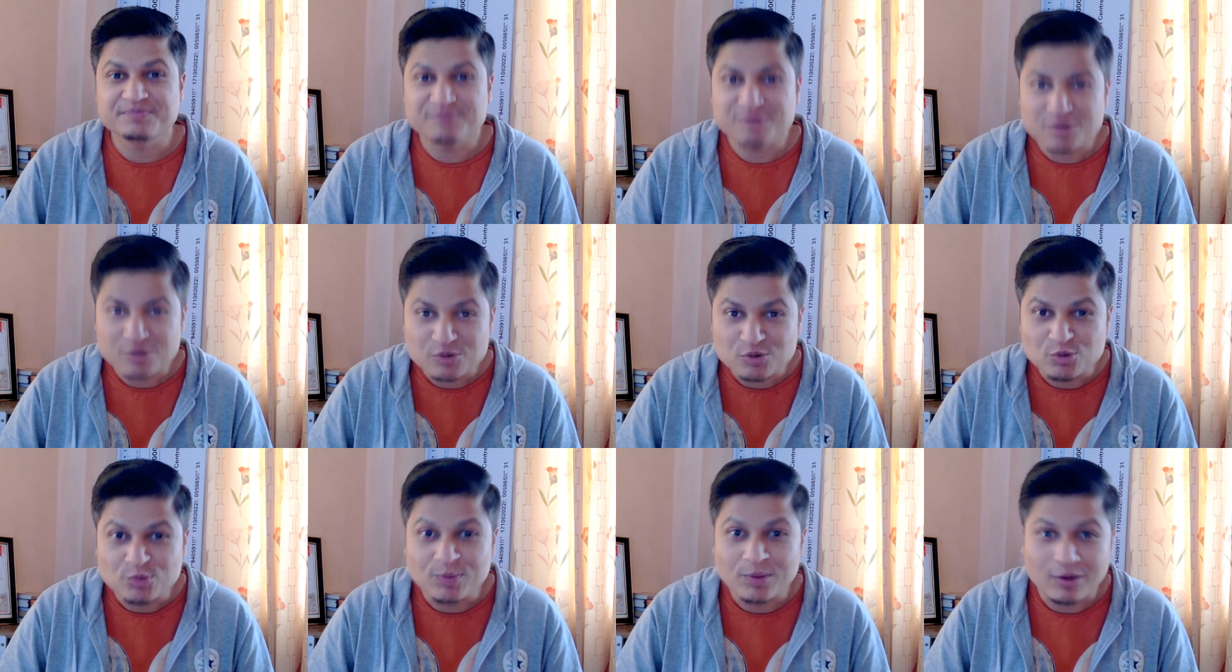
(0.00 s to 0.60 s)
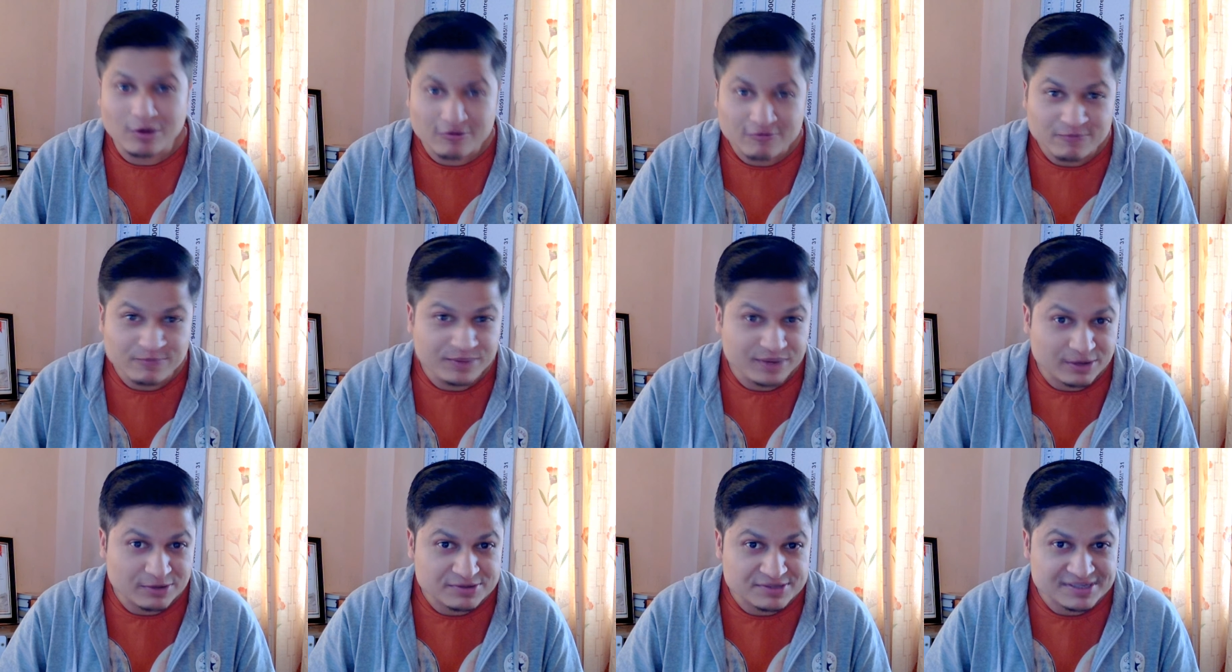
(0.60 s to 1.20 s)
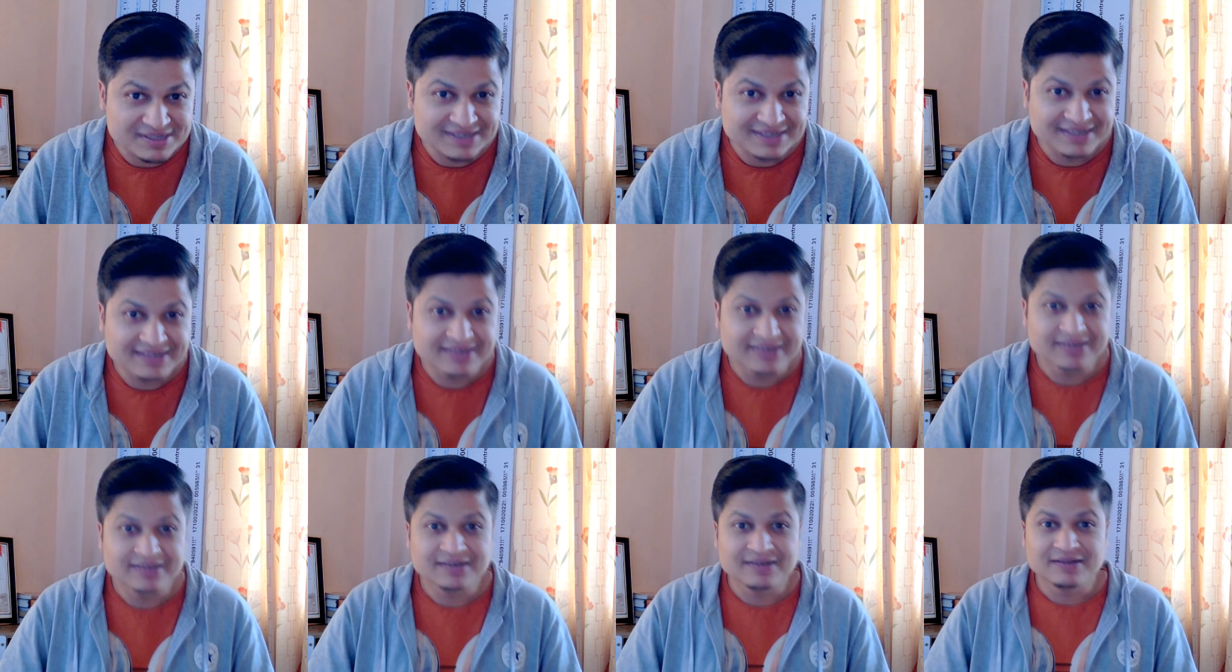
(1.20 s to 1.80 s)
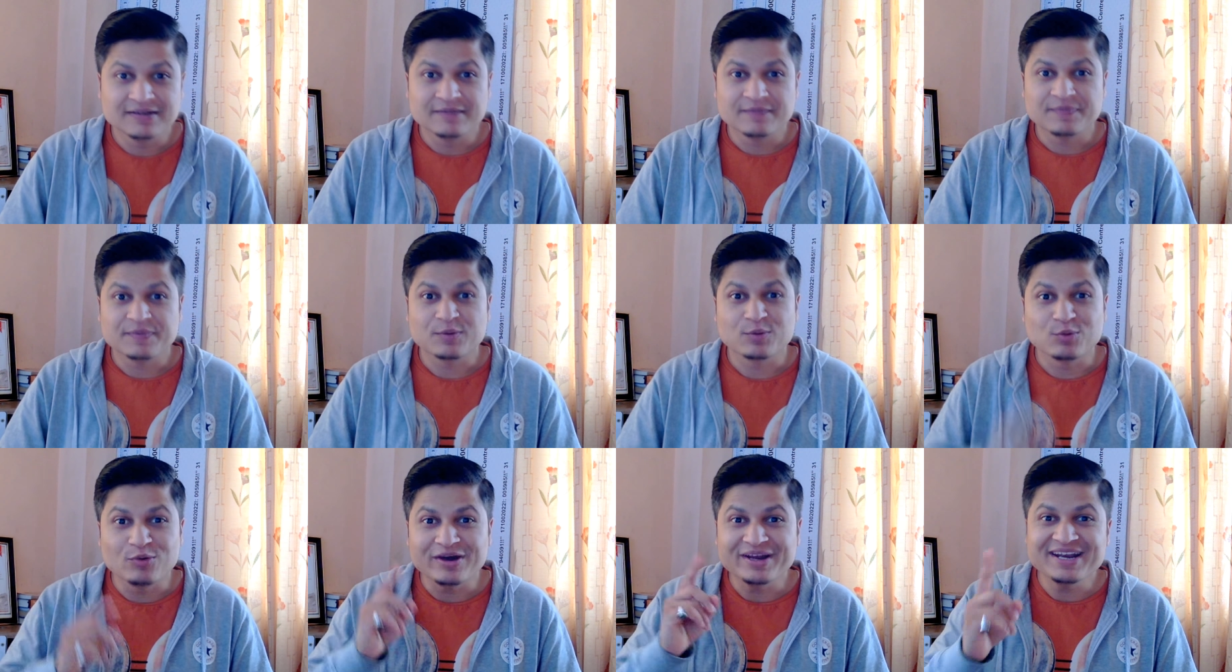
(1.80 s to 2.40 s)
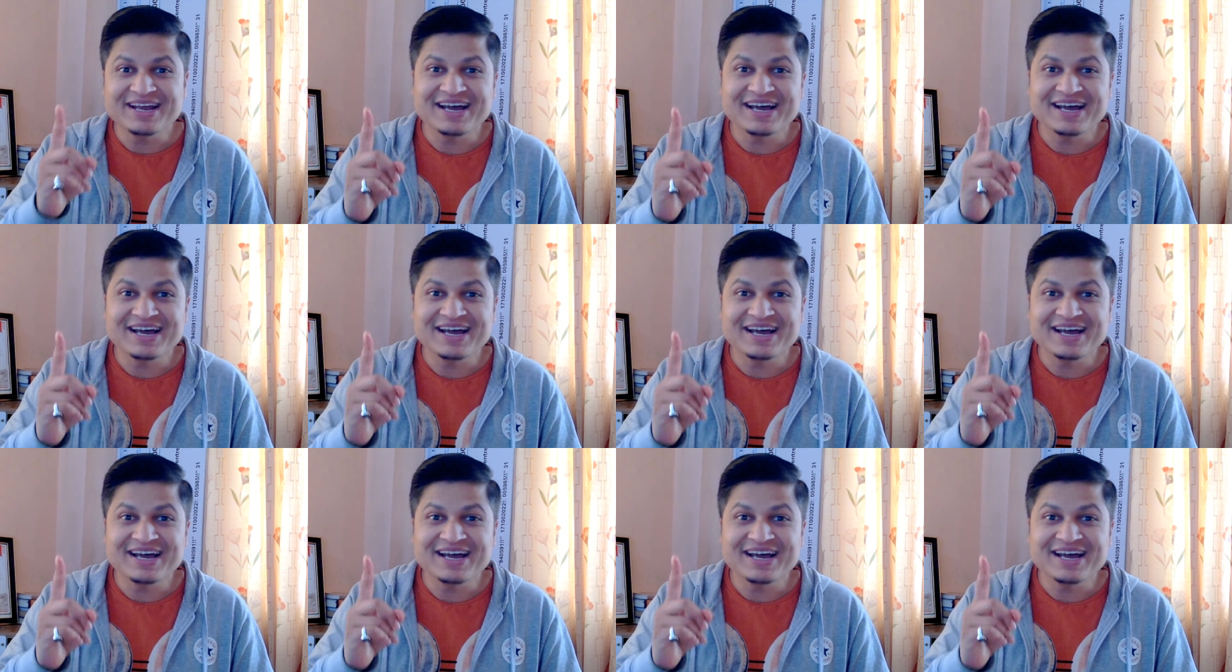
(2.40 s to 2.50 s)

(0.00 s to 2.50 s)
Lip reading: loop of browsing? One